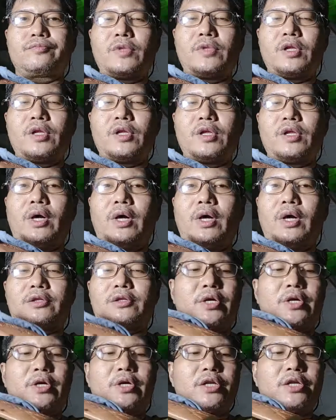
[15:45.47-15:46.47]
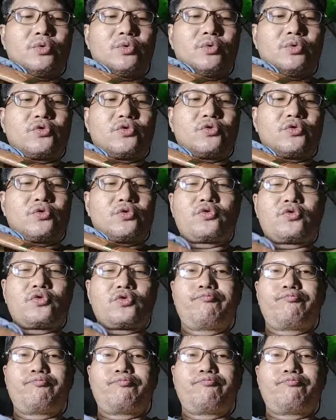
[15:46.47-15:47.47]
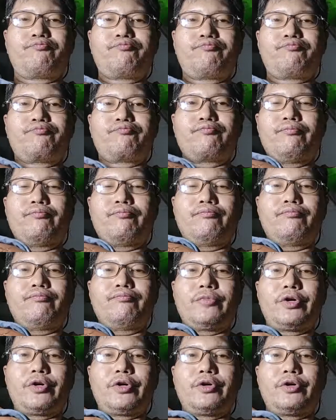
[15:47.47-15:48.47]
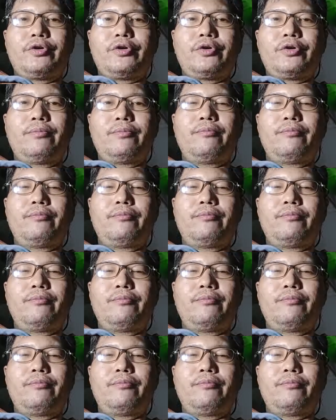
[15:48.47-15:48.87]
what? You can use um,